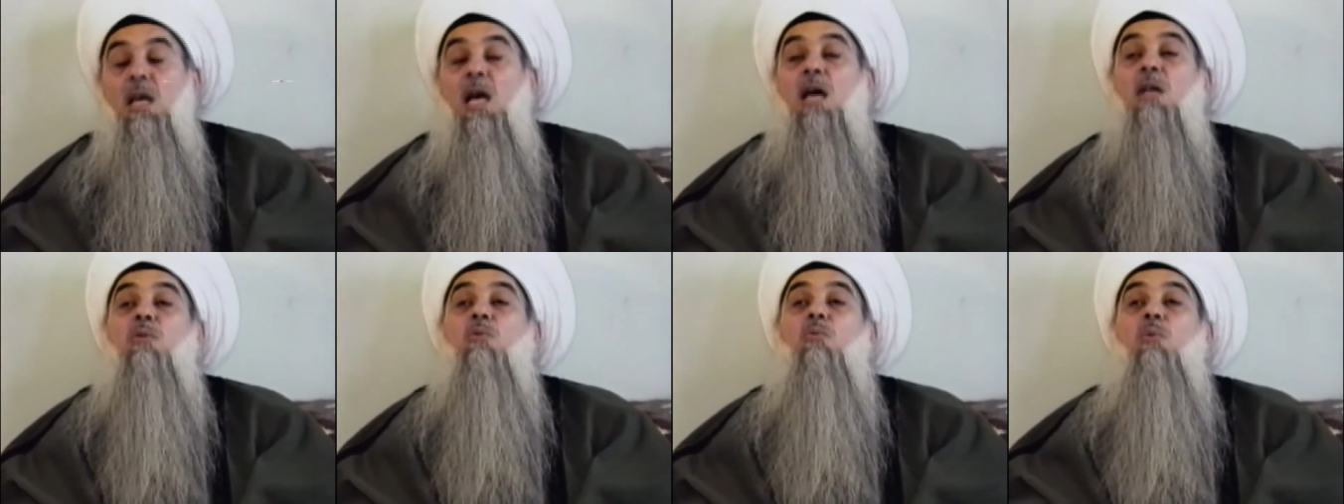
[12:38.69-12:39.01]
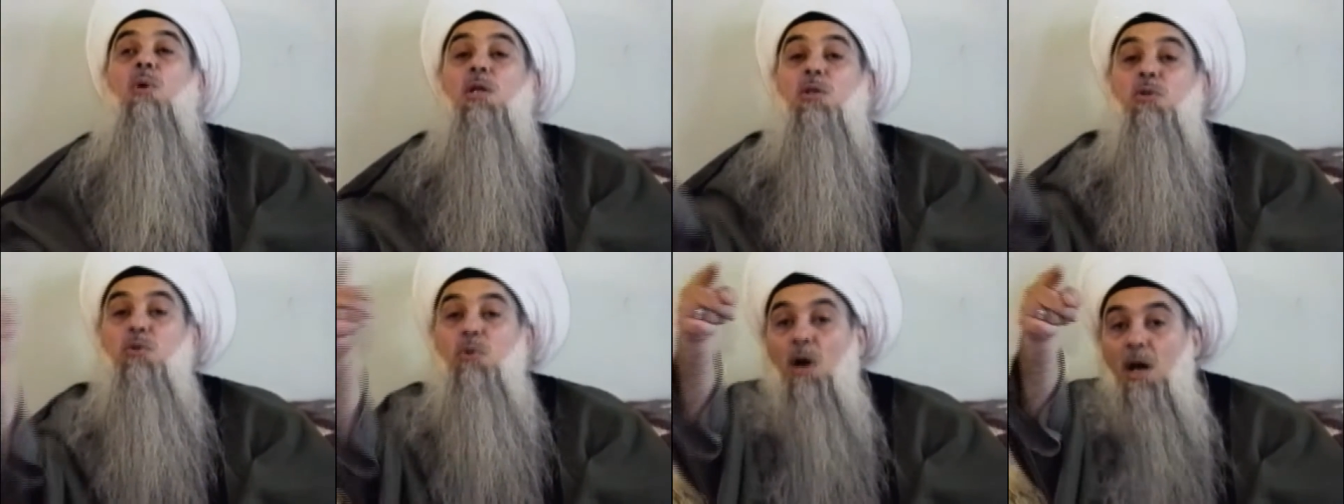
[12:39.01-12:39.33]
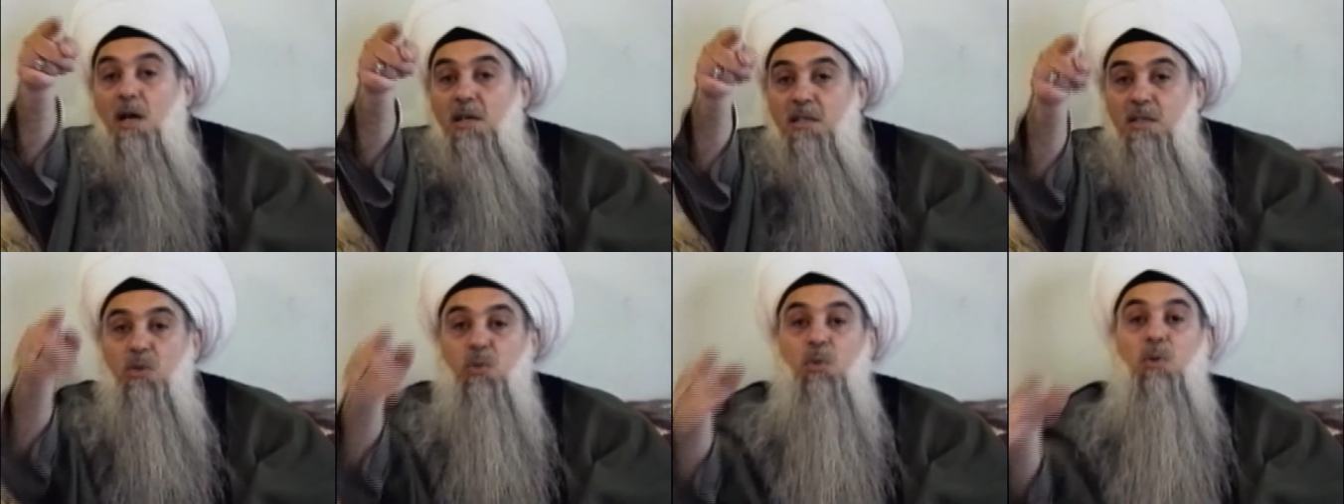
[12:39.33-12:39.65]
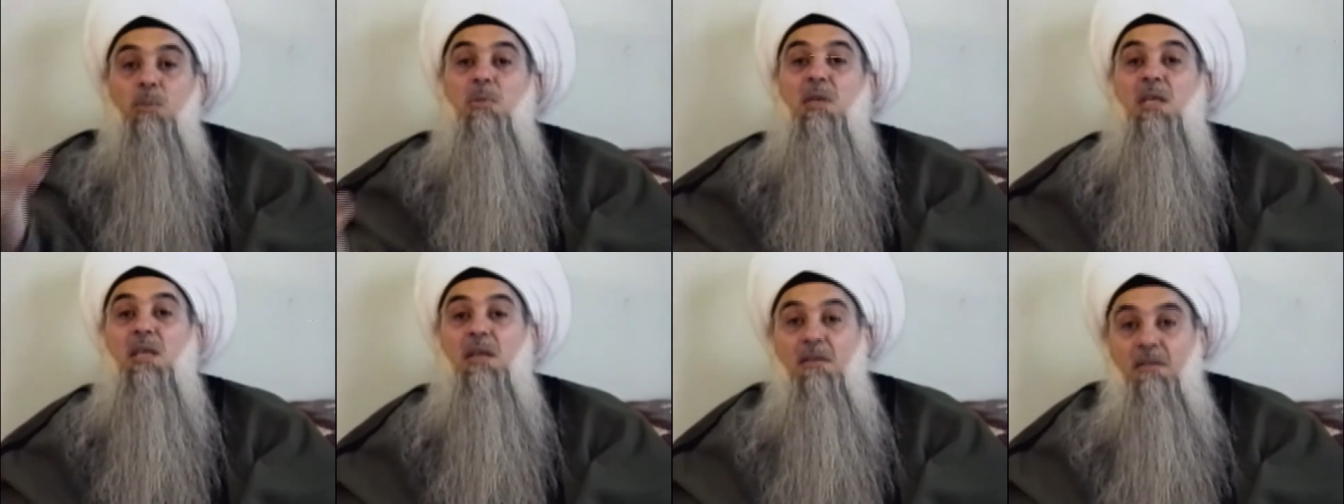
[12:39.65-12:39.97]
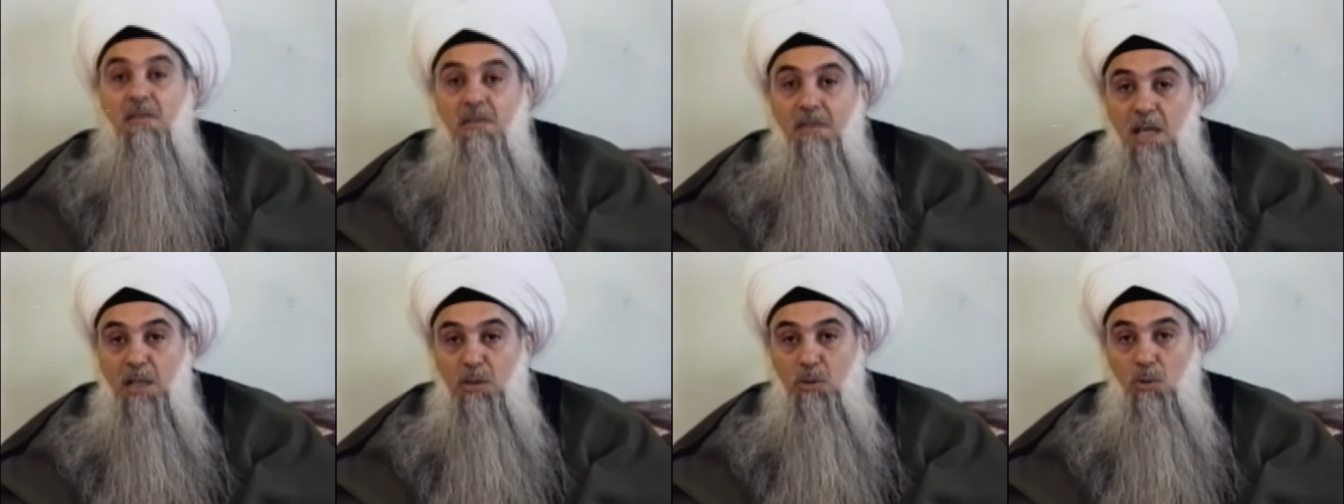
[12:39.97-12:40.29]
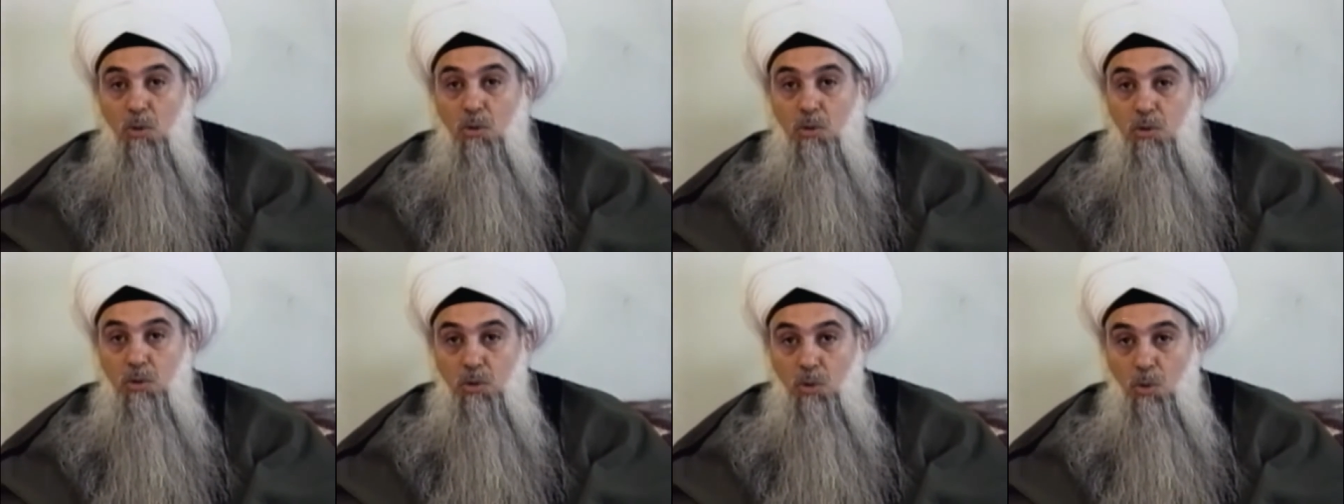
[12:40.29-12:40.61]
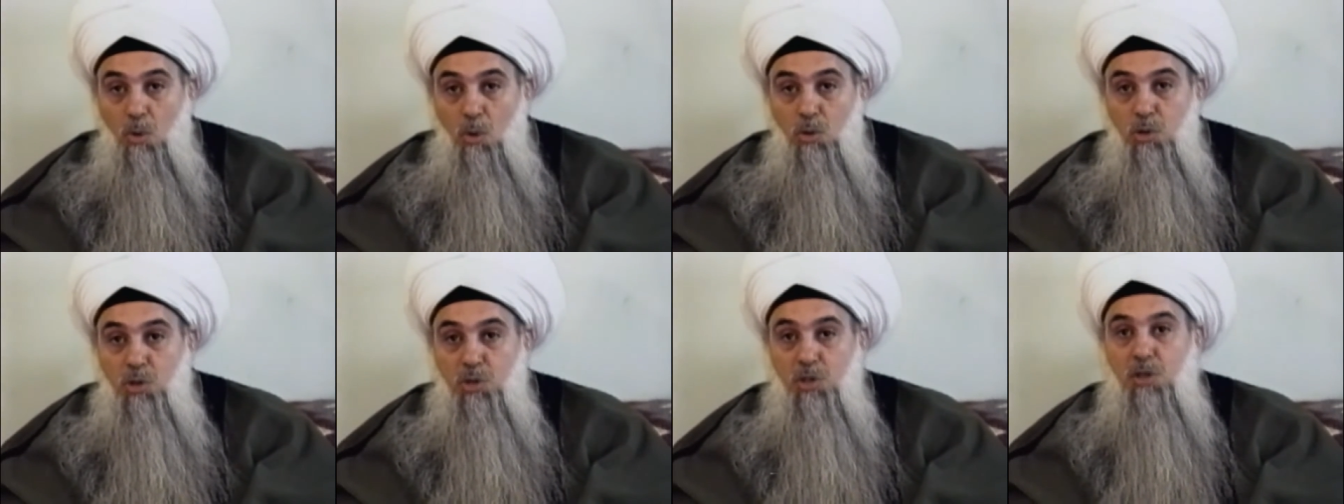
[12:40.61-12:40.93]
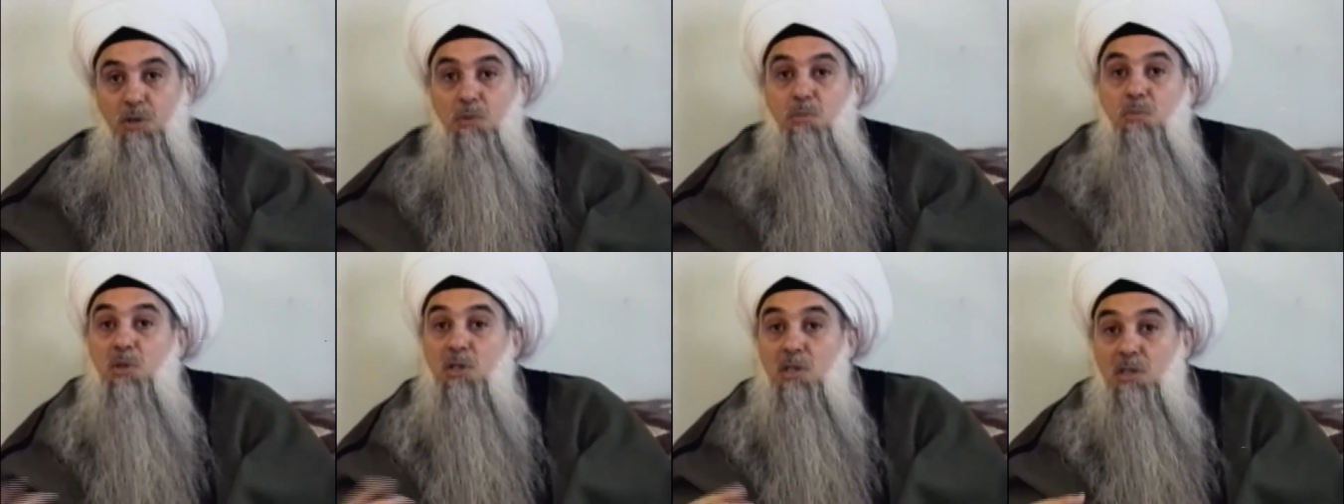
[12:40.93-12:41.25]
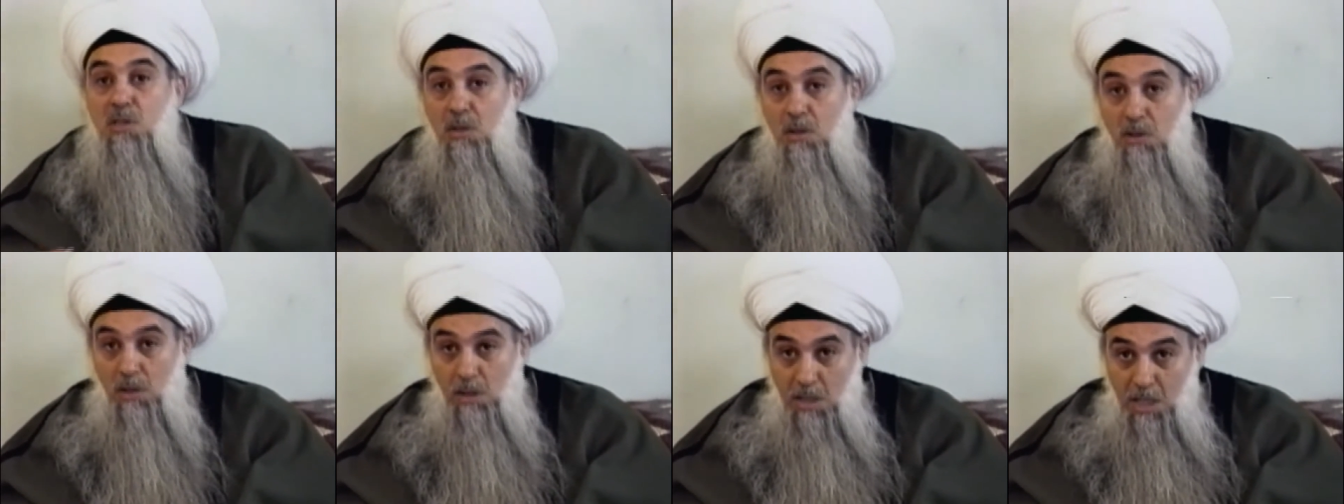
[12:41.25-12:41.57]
And when you are swimming in that ocean, Mr.